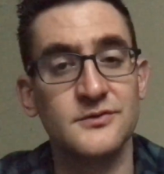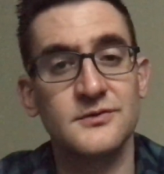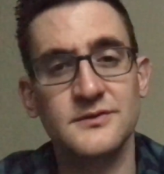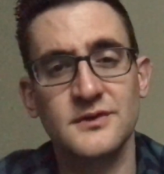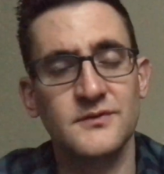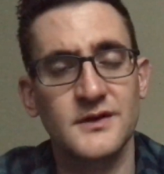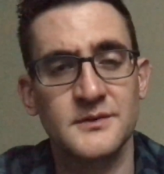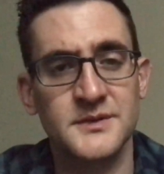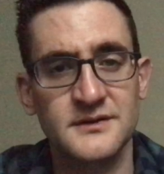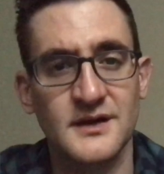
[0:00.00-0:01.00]
So in this video, I'm
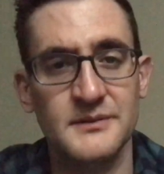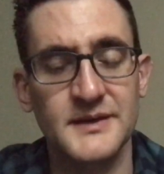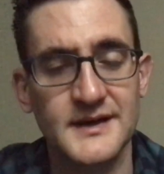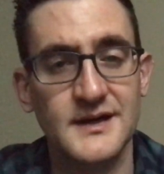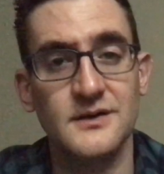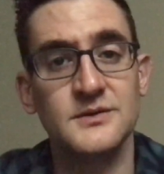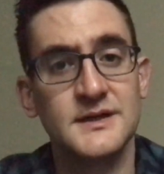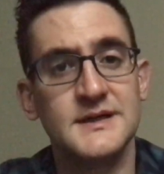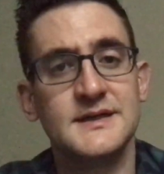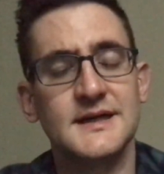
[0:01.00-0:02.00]
going to talk about how
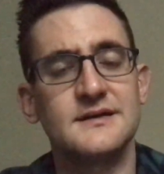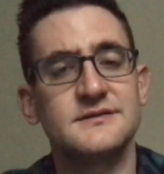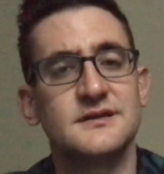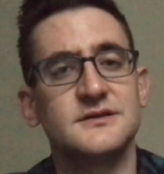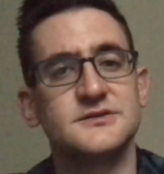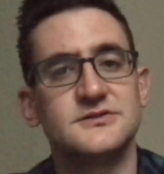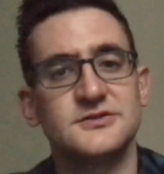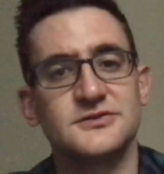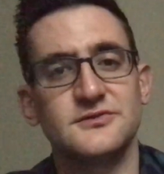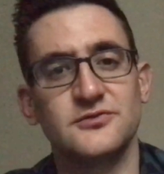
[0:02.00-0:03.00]
nostalgia is
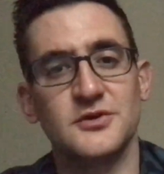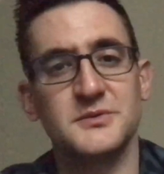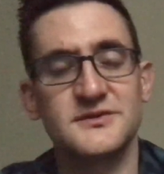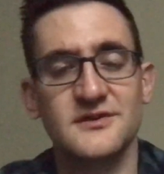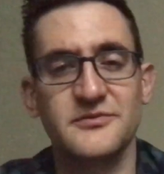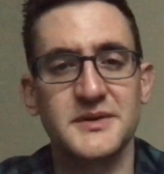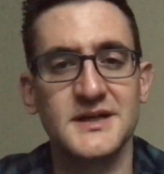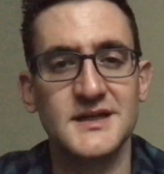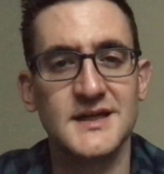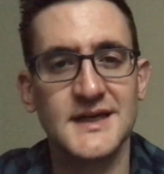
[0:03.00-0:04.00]
just a form of
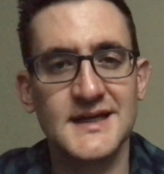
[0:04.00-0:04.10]
self-pity.